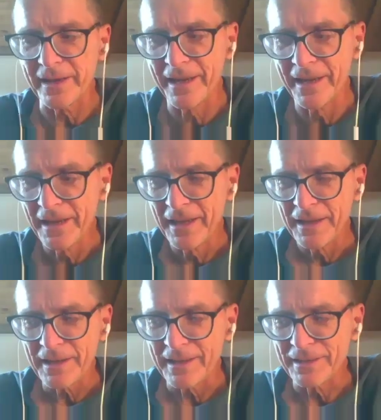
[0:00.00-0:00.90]
that
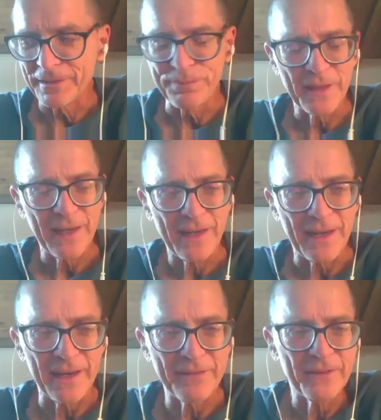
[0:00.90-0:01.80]
uh,
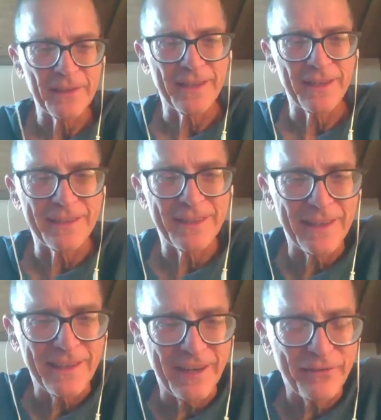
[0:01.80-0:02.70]
I've
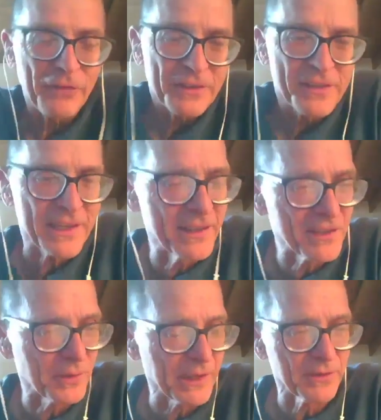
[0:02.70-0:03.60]
often said
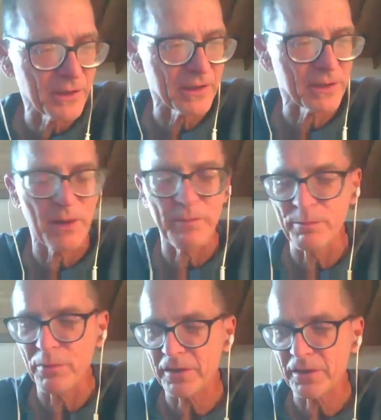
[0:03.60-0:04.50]
this when I've talked about
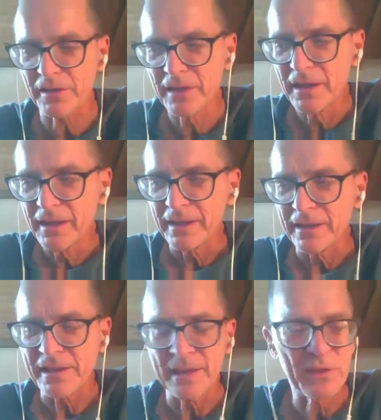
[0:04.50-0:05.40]
my books.
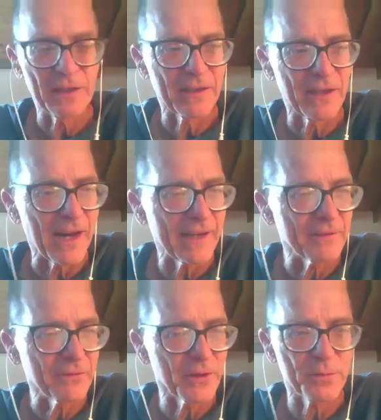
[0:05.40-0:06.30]
It seems a little
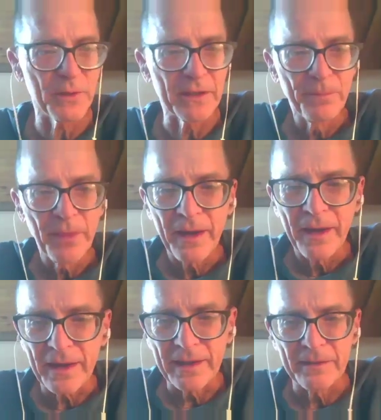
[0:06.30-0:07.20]
odd at first, but
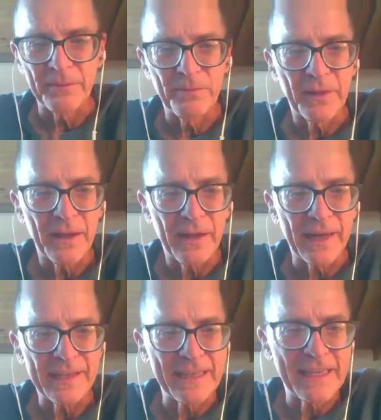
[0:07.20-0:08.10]
uh,
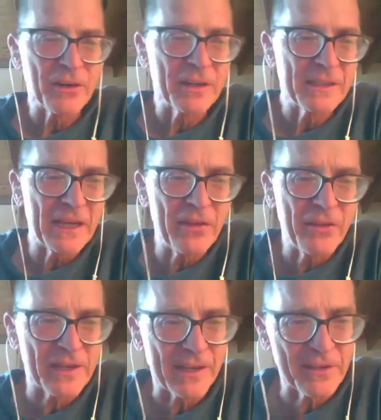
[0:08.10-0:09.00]
I can guarantee
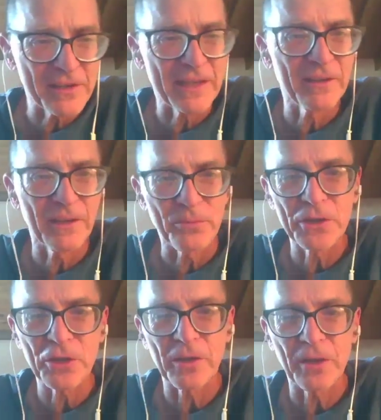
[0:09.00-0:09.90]
there's not a single
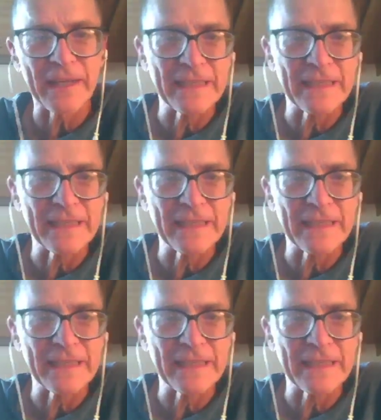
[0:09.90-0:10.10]
original